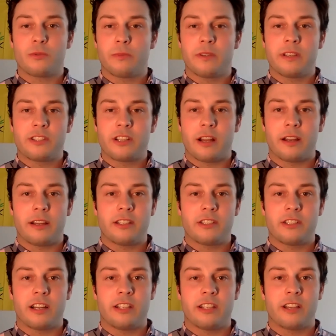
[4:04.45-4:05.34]
when we shut
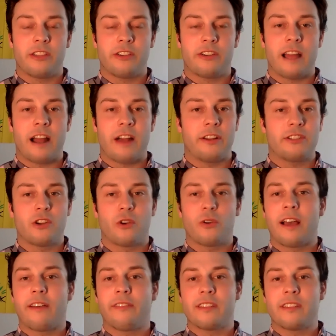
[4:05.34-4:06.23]
each other down and
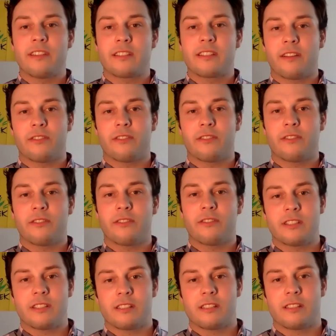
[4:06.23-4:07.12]
don't have these
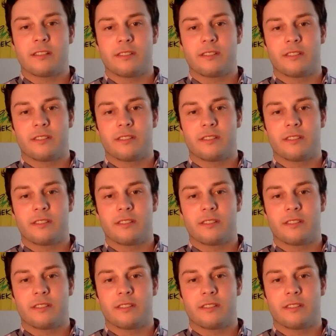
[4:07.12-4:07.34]
conversations.